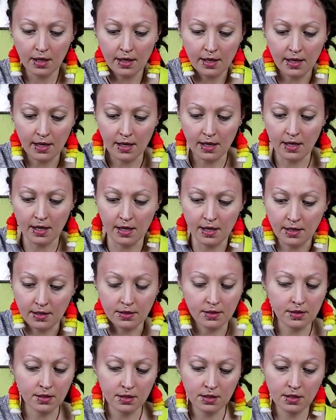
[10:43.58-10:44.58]

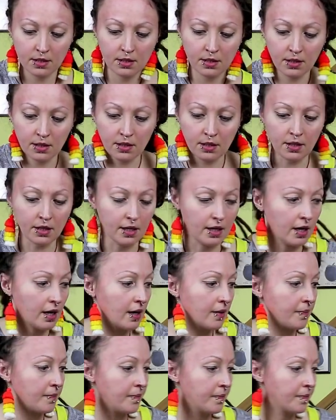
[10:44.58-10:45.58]
And
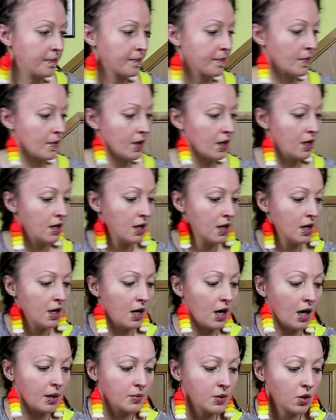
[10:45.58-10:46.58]
here
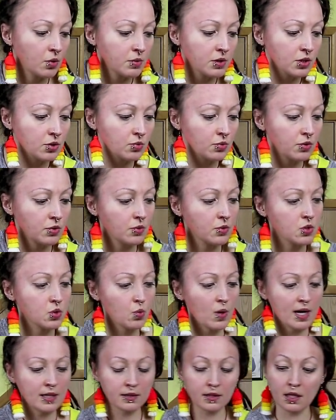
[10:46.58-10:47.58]
I'm going to use
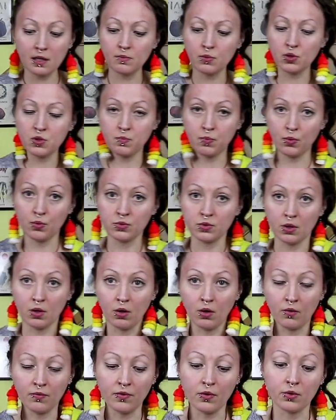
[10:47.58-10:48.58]
1 tablespoon
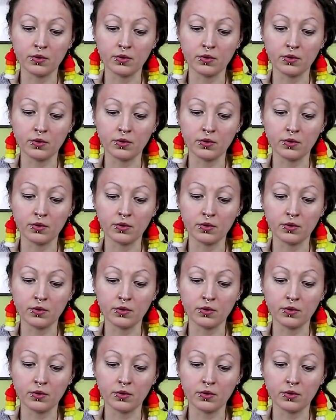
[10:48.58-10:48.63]
of